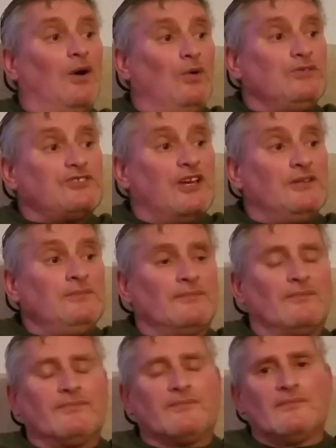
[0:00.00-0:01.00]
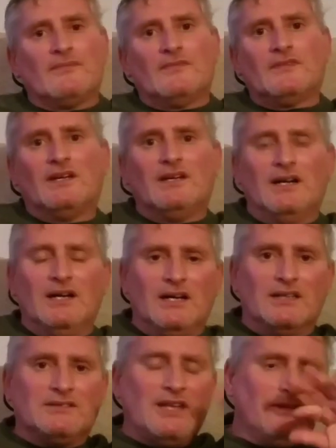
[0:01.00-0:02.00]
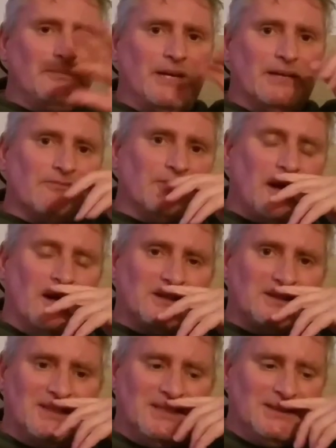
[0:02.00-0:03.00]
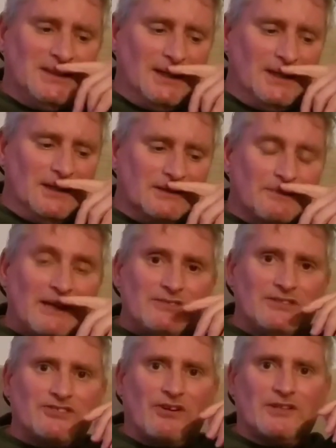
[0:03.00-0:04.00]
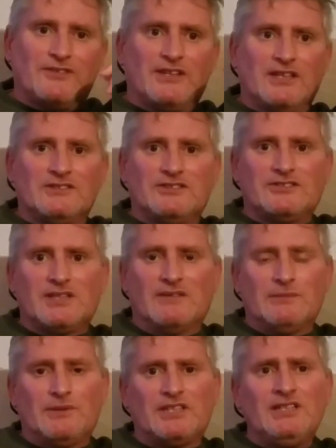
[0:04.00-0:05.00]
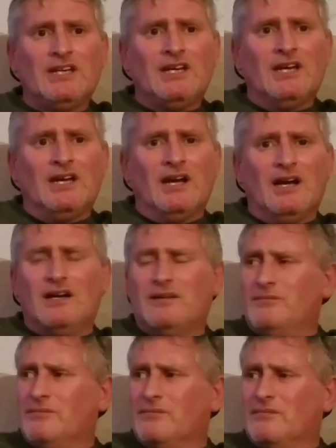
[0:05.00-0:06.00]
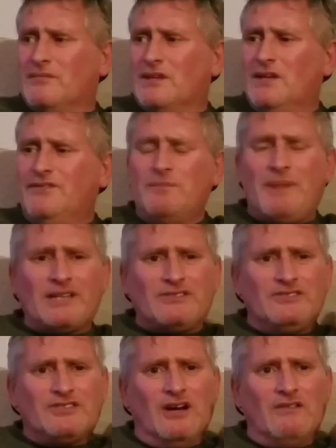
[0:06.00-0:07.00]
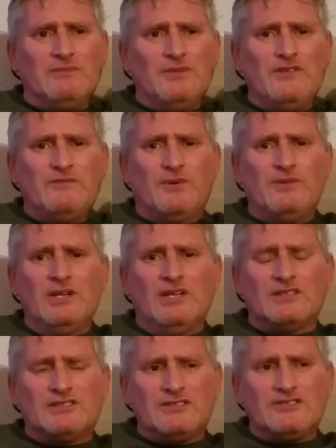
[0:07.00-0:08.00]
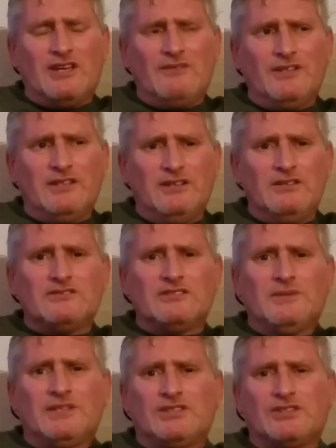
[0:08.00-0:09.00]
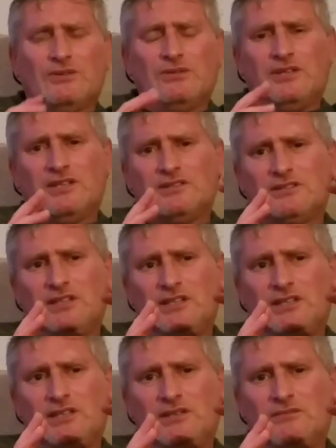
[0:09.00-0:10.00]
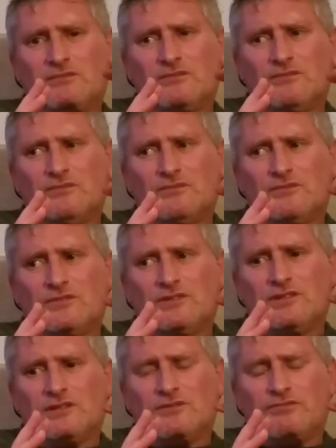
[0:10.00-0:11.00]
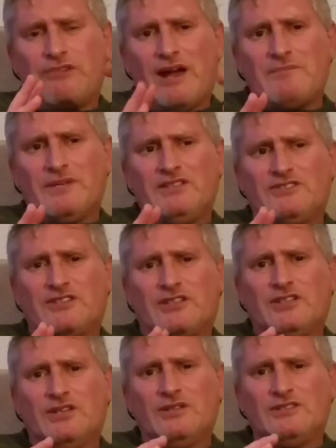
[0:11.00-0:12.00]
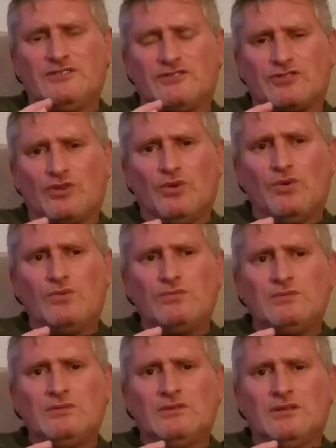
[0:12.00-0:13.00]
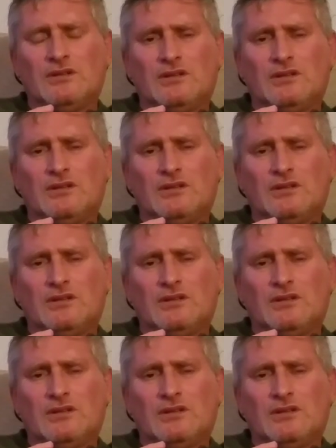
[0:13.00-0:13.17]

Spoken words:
Also, another bit regarding the battery side of things, everybody, if your batteries are removable, just have a look to make sure that the wrap is secure, isn't torn,